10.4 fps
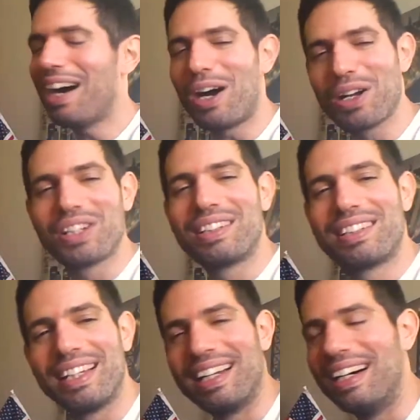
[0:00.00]

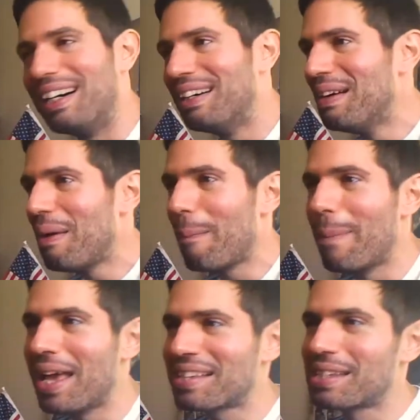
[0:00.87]
Argentina,
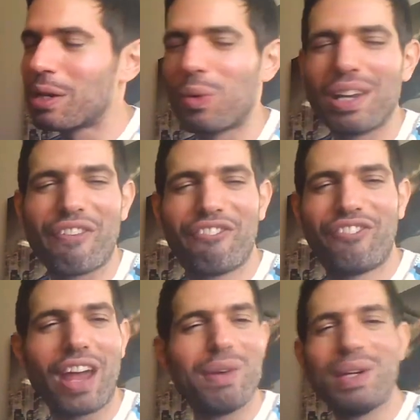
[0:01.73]
Messi with a
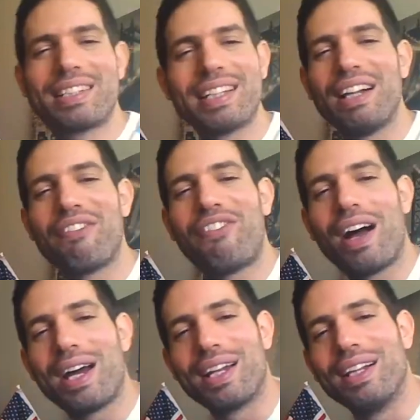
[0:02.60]
fairy tale
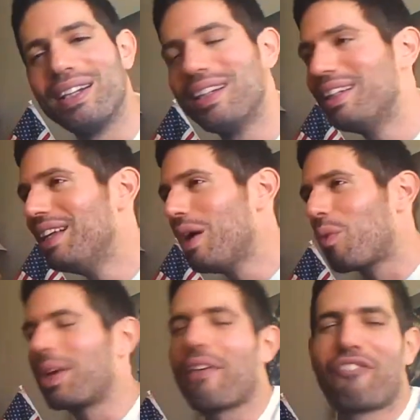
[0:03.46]
final,
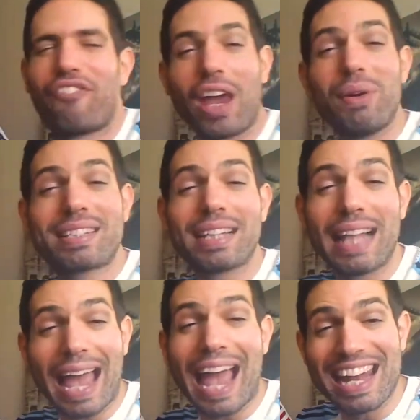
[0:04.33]
with a fairy
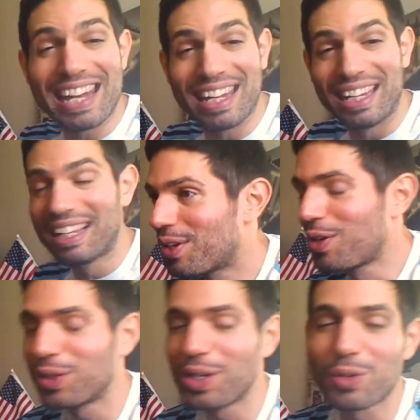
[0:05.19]
tale ending. You
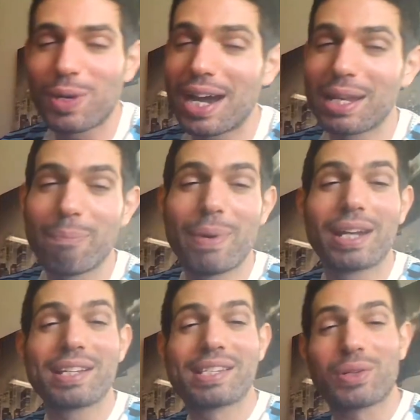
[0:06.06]
couldn't write a
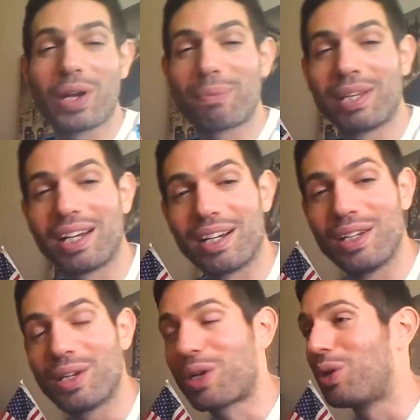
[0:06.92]
better script here.
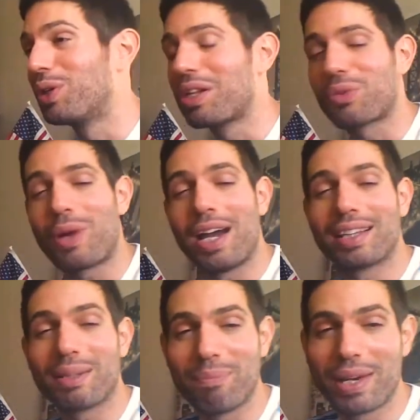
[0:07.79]
You couldn't
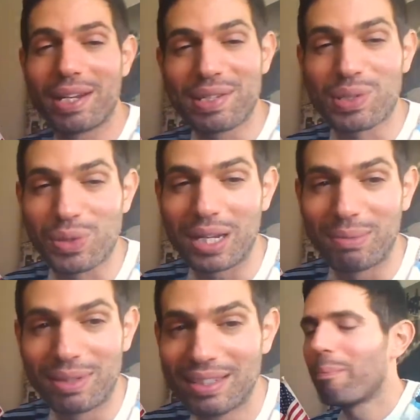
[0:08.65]
write a better
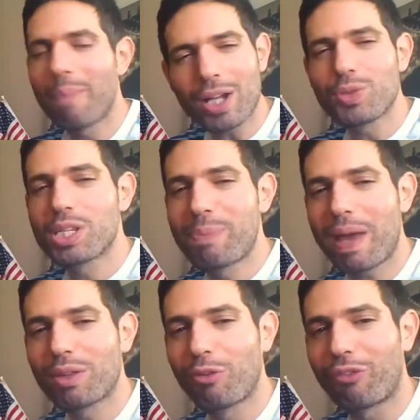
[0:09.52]
script. Much
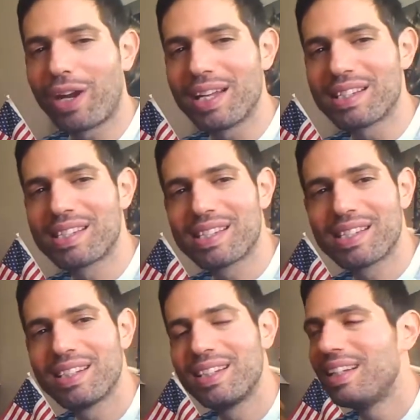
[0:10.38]
respect to
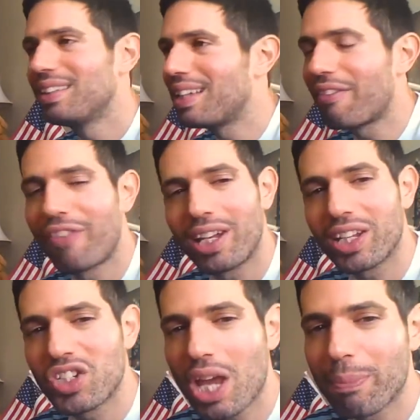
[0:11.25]
France, the
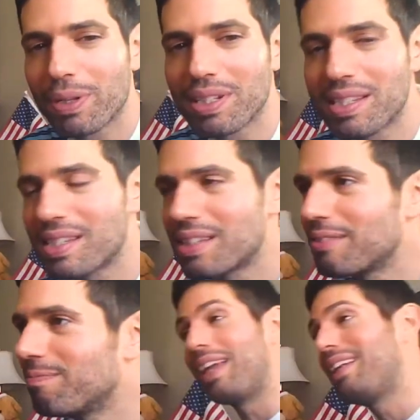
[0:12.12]
defending champions.
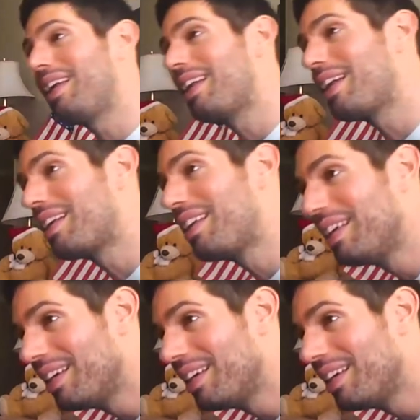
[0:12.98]
It didn't